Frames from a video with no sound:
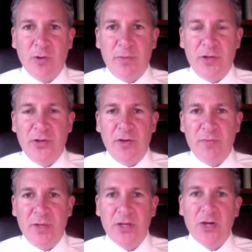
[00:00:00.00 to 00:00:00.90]
opinion of
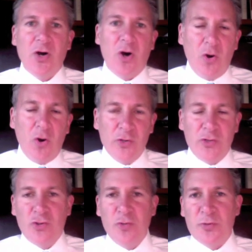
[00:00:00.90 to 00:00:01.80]
me. Only
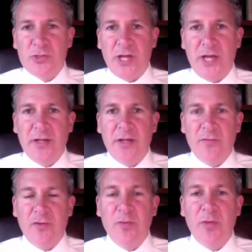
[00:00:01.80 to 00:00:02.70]
2%
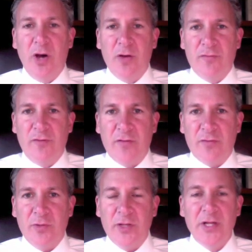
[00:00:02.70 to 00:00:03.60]
view me
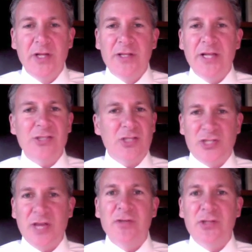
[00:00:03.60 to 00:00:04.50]
unfavorably. That's a
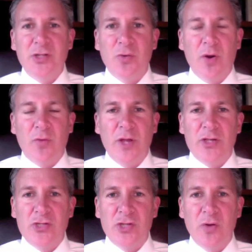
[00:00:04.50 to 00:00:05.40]
17-to-1
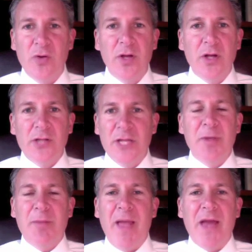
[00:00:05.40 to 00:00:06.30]
ratio.
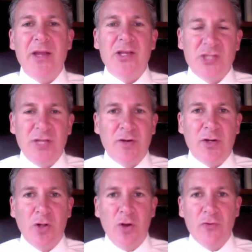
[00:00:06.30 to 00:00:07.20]
Linda McMahon isn't even
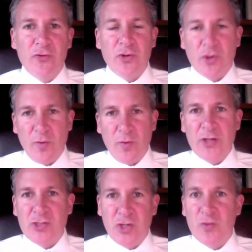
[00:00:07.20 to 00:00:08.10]
close. Her
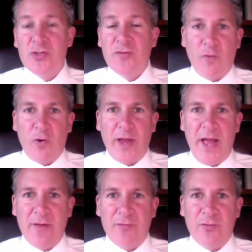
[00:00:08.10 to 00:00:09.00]
ratio is
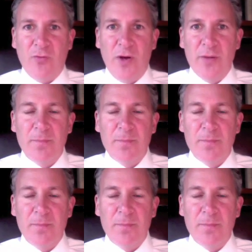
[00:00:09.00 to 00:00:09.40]
4.5-to-1.